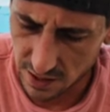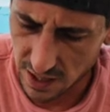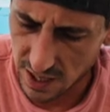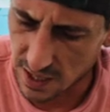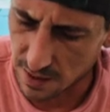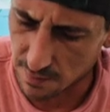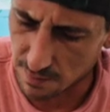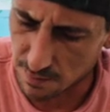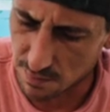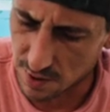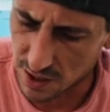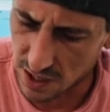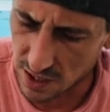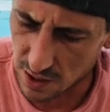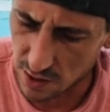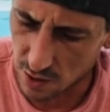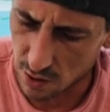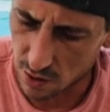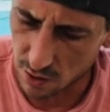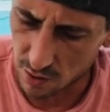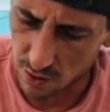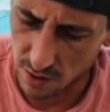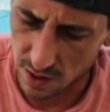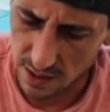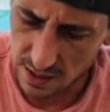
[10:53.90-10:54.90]
Let it be,
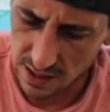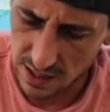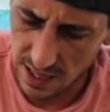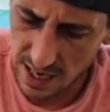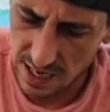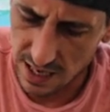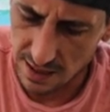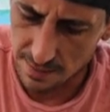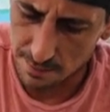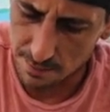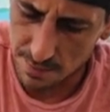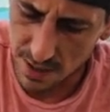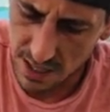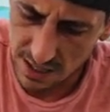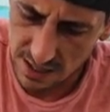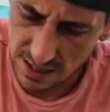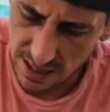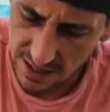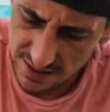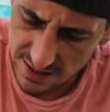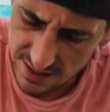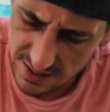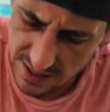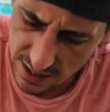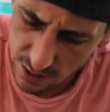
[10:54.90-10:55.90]
dude. Let it be
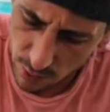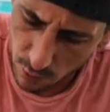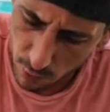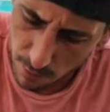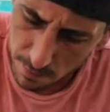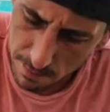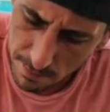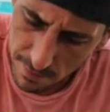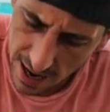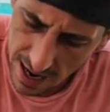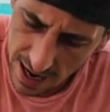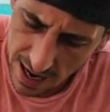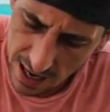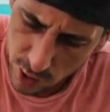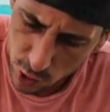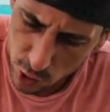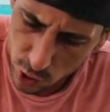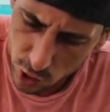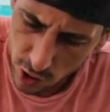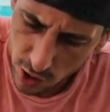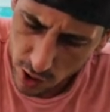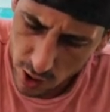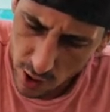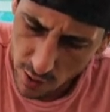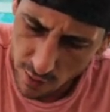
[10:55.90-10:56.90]
that single
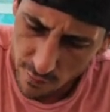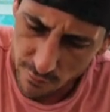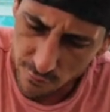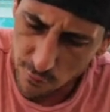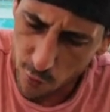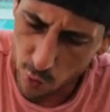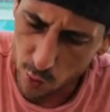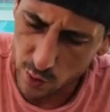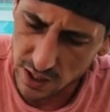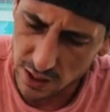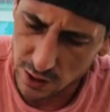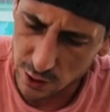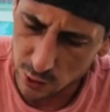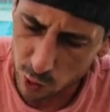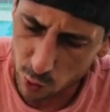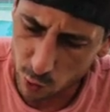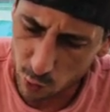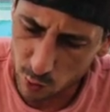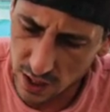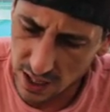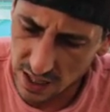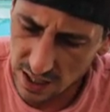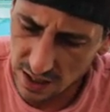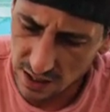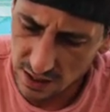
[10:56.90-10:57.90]
match.
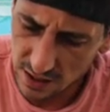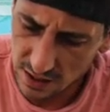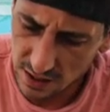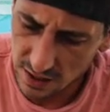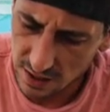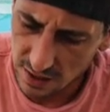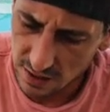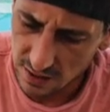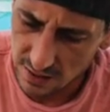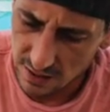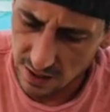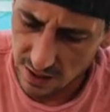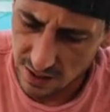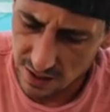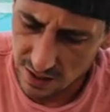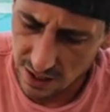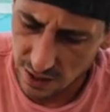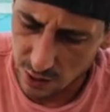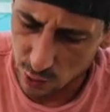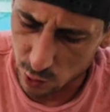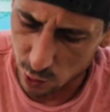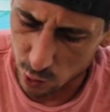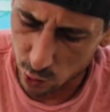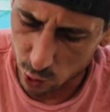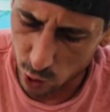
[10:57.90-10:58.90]
43. This
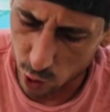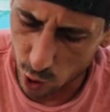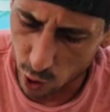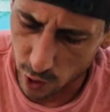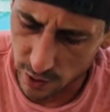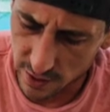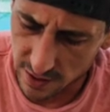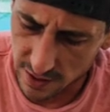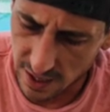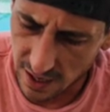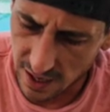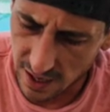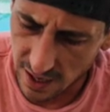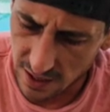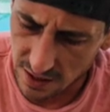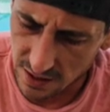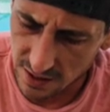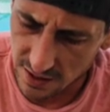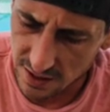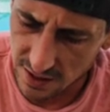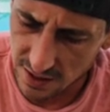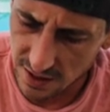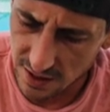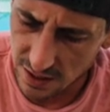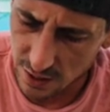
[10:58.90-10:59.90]
is good,
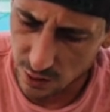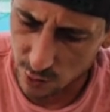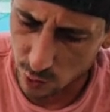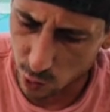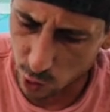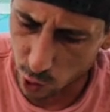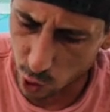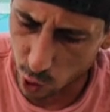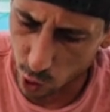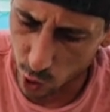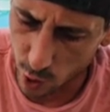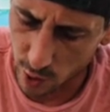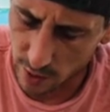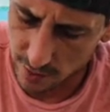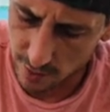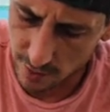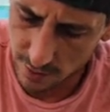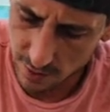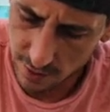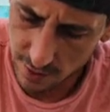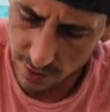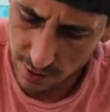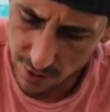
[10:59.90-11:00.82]
guys. This is good.